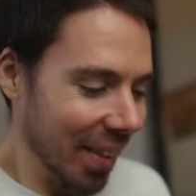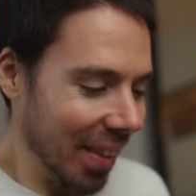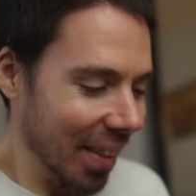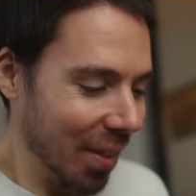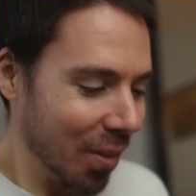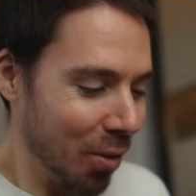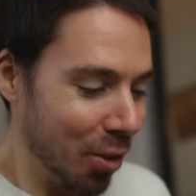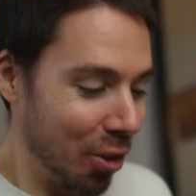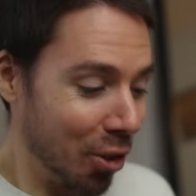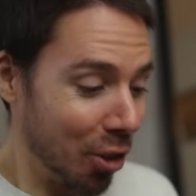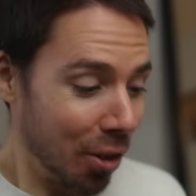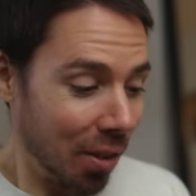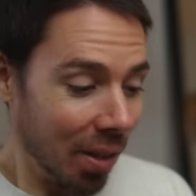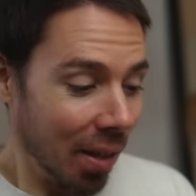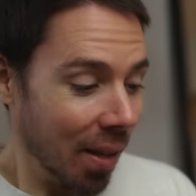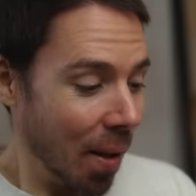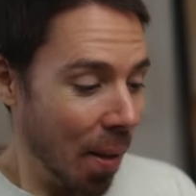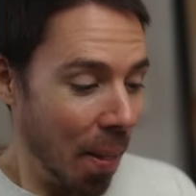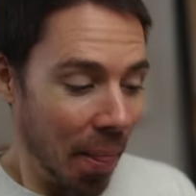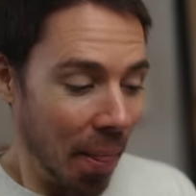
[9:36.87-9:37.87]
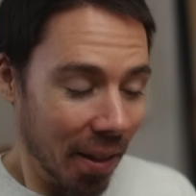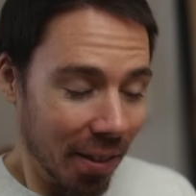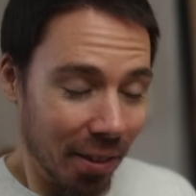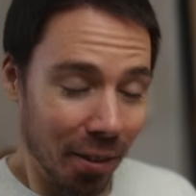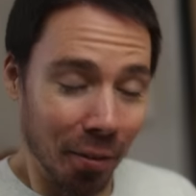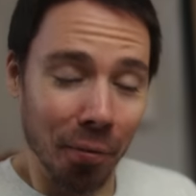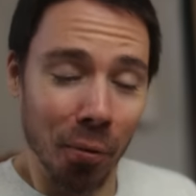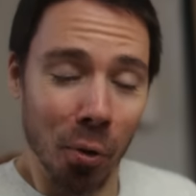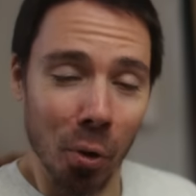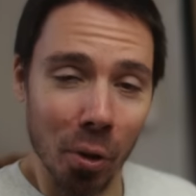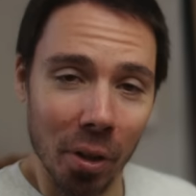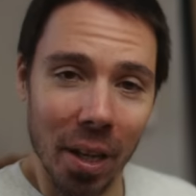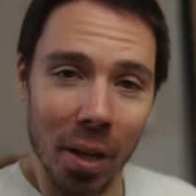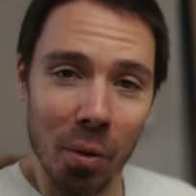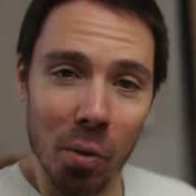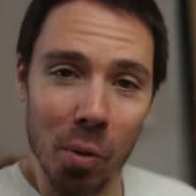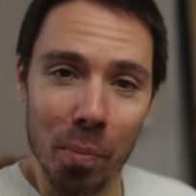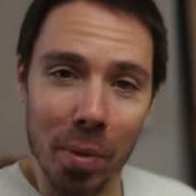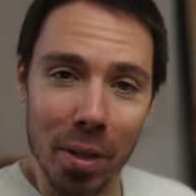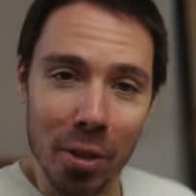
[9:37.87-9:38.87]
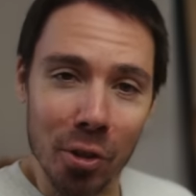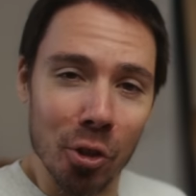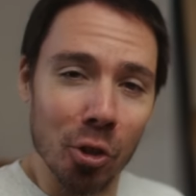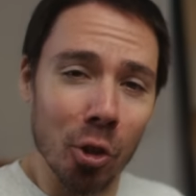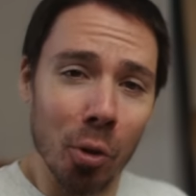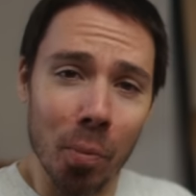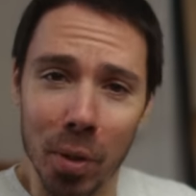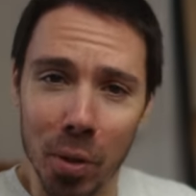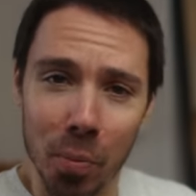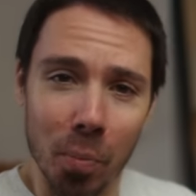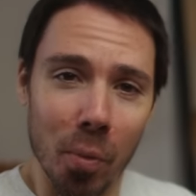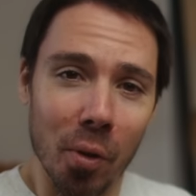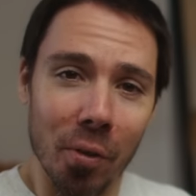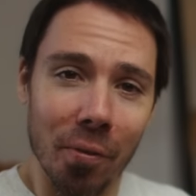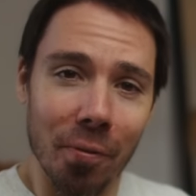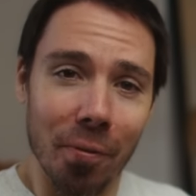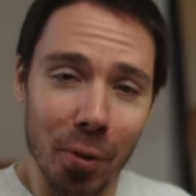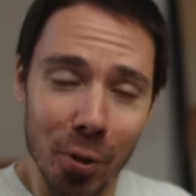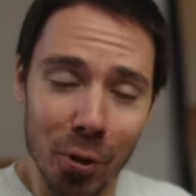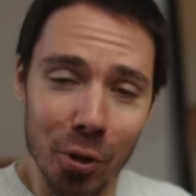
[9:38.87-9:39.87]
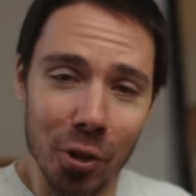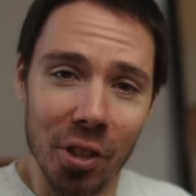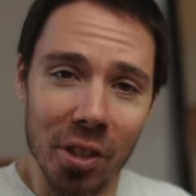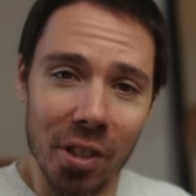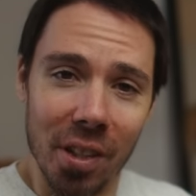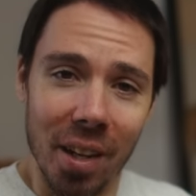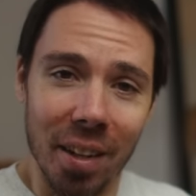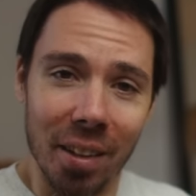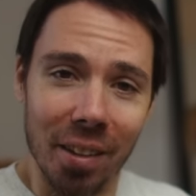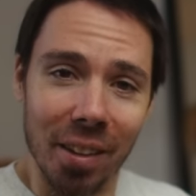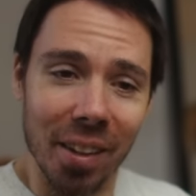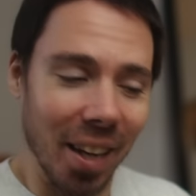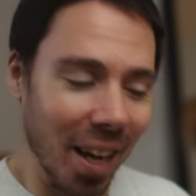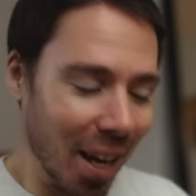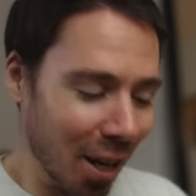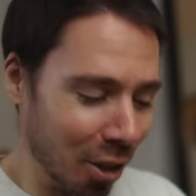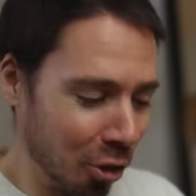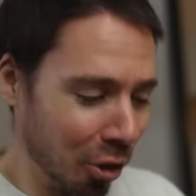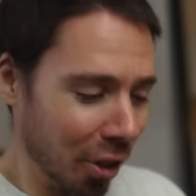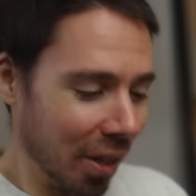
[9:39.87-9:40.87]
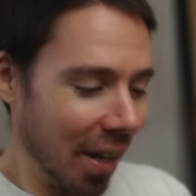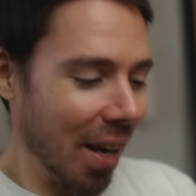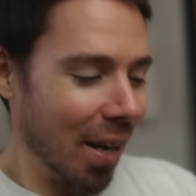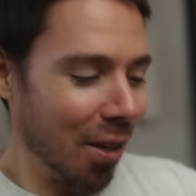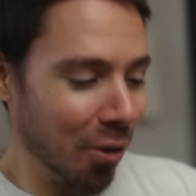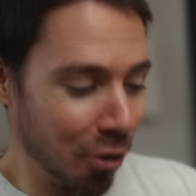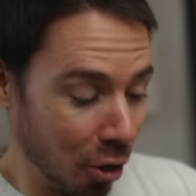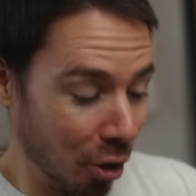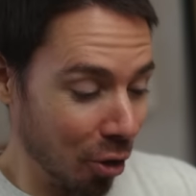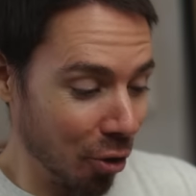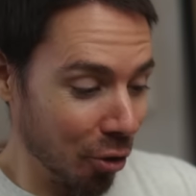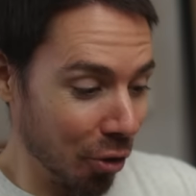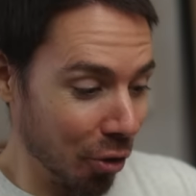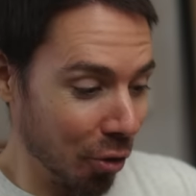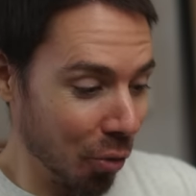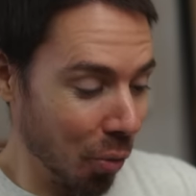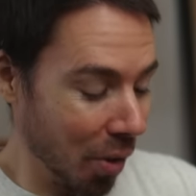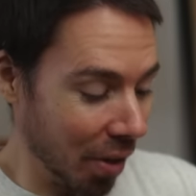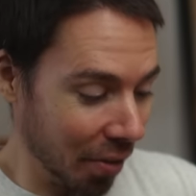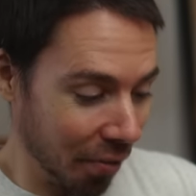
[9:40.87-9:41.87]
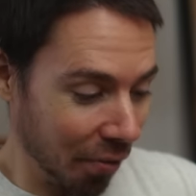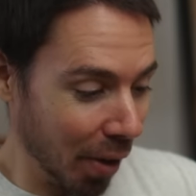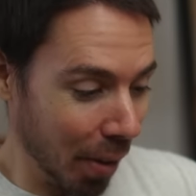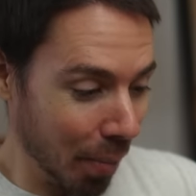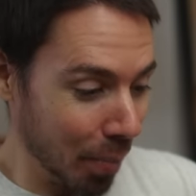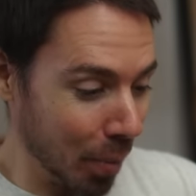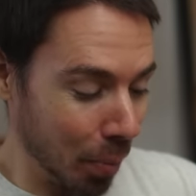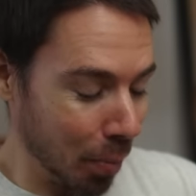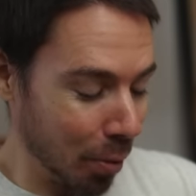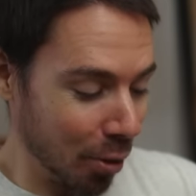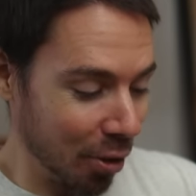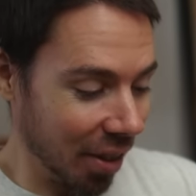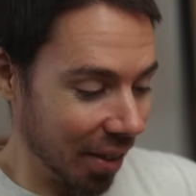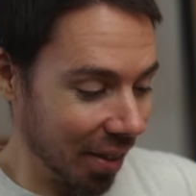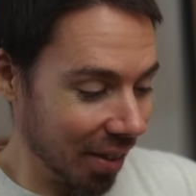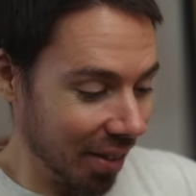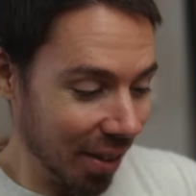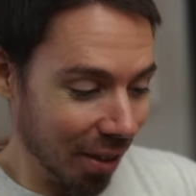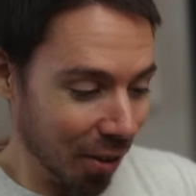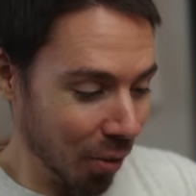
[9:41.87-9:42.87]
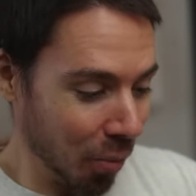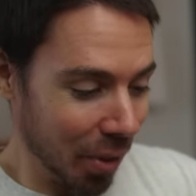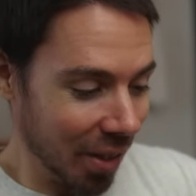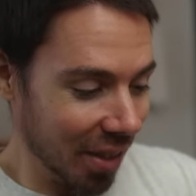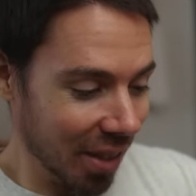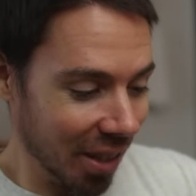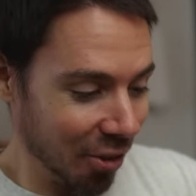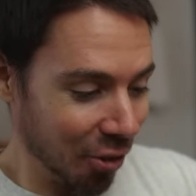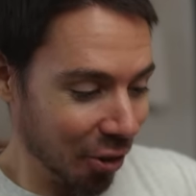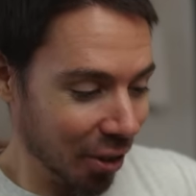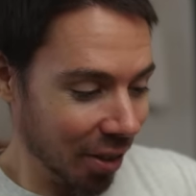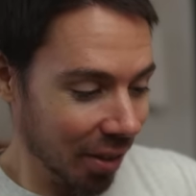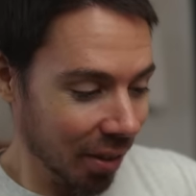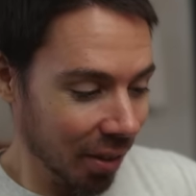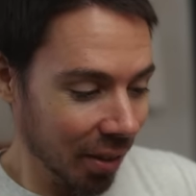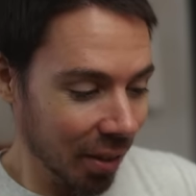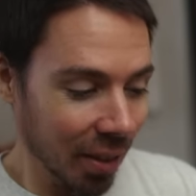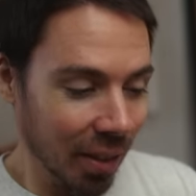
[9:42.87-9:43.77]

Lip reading: It would just, the 4K would be so much more versatile. It actually has 120 frames per second. The other one doesn't.